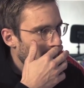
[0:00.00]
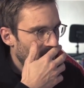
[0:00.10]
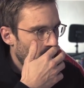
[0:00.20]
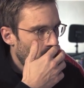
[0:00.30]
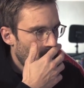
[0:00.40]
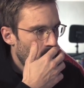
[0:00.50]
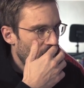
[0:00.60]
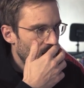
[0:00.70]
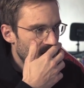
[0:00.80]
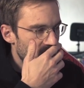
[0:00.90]
A lot of the
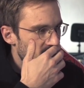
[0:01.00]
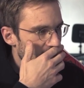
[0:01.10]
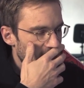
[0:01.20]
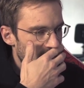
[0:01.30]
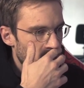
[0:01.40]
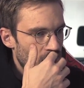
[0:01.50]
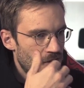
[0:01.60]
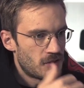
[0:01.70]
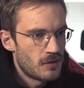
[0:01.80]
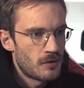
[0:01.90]
base is similar
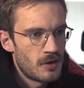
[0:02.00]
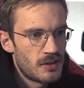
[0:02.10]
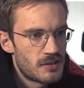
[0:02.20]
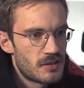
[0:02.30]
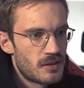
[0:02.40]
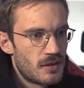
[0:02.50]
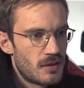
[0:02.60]
to the Greeks.